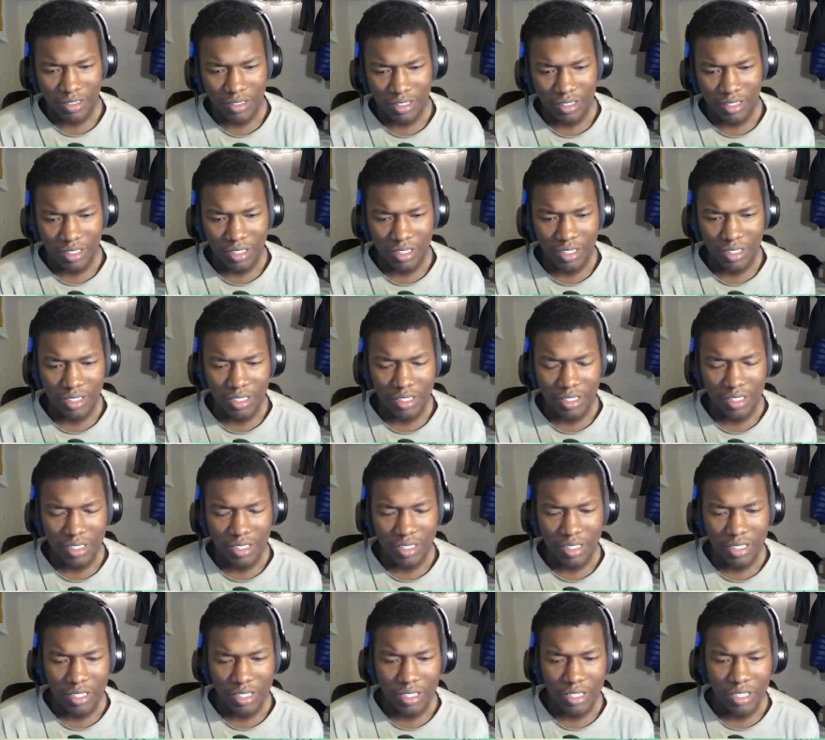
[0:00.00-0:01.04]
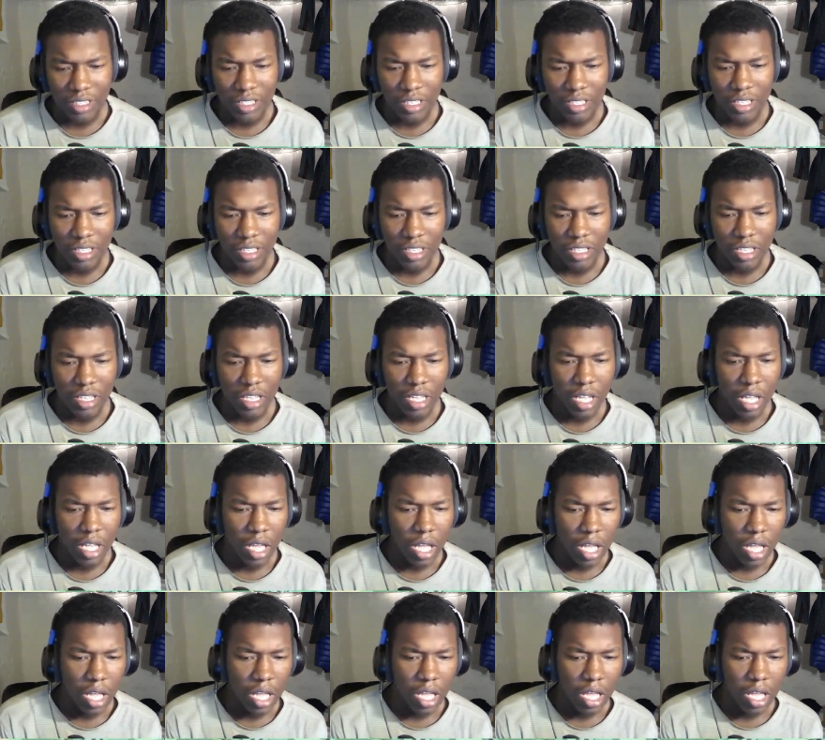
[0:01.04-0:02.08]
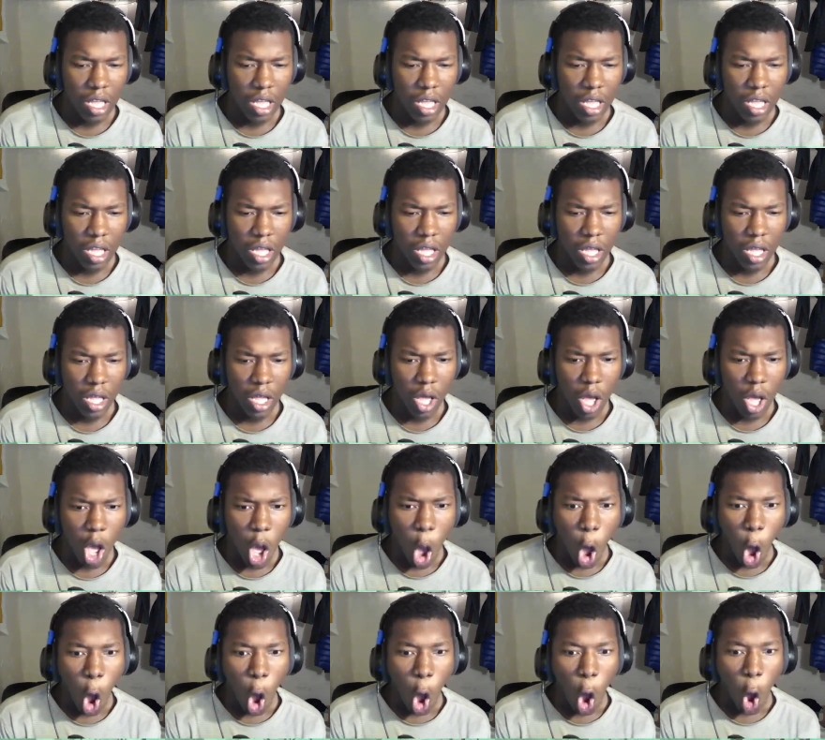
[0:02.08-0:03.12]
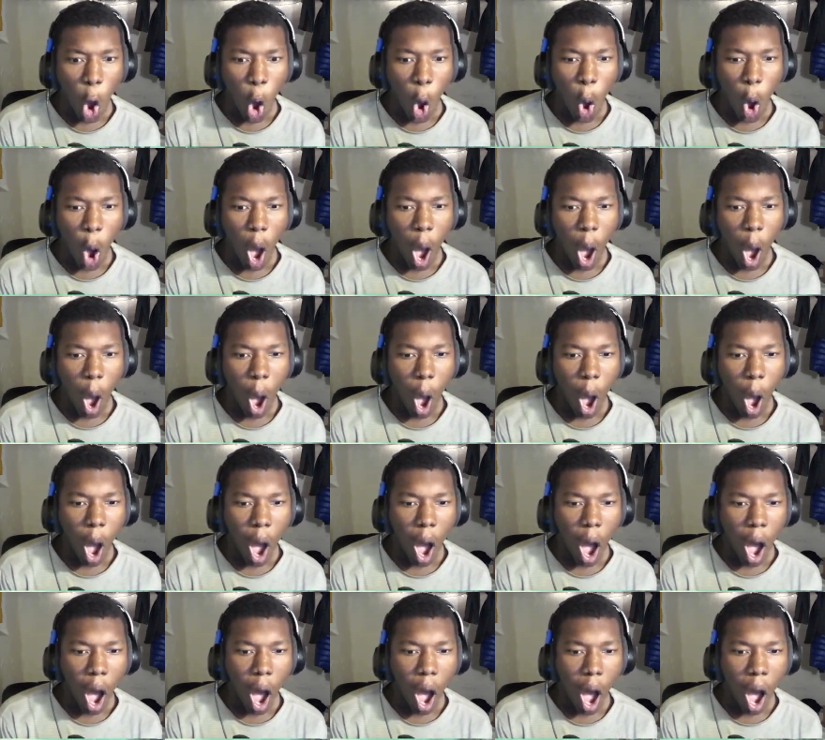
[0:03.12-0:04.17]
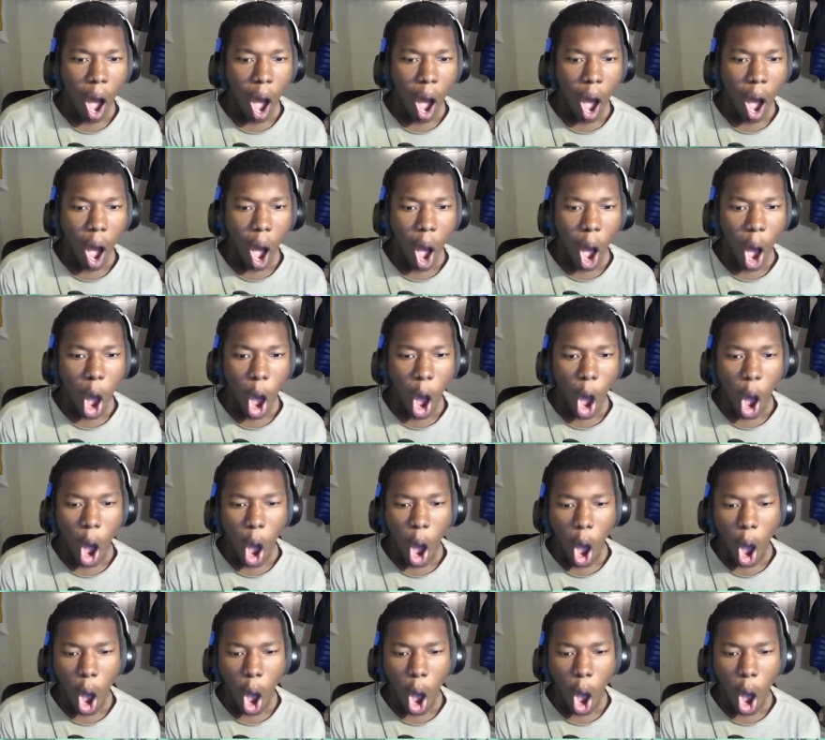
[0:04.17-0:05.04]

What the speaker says: Nothing is said.